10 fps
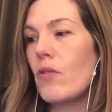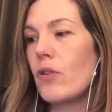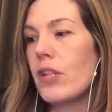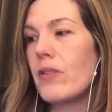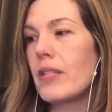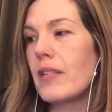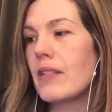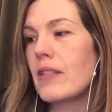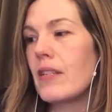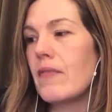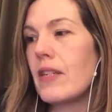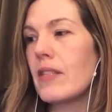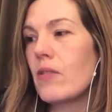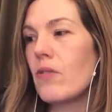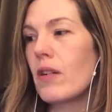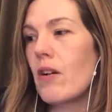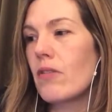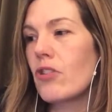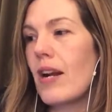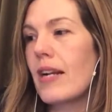or using a service or a
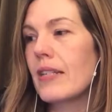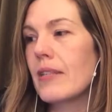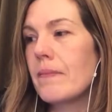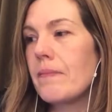contract.